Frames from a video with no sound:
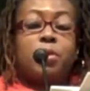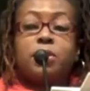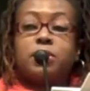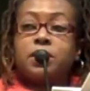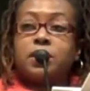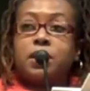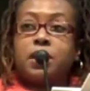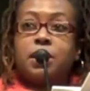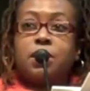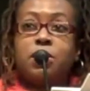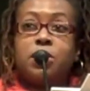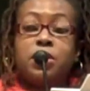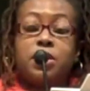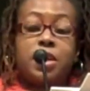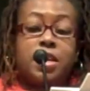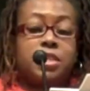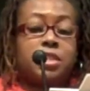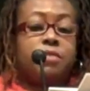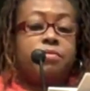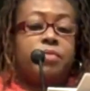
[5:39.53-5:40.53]

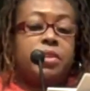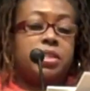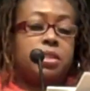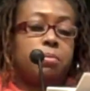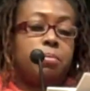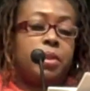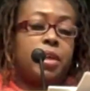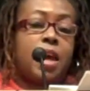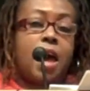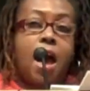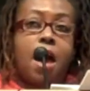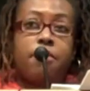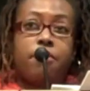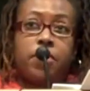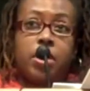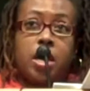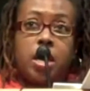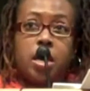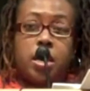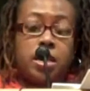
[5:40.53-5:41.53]
personhood as a visibly
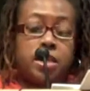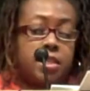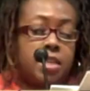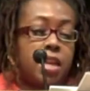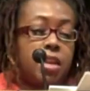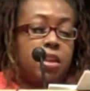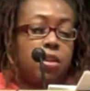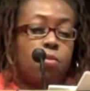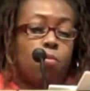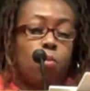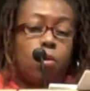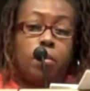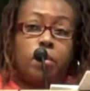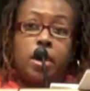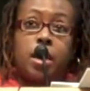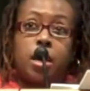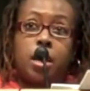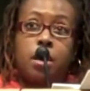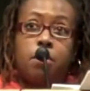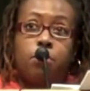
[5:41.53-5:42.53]
African-descendant
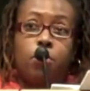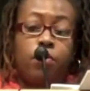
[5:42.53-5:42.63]
woman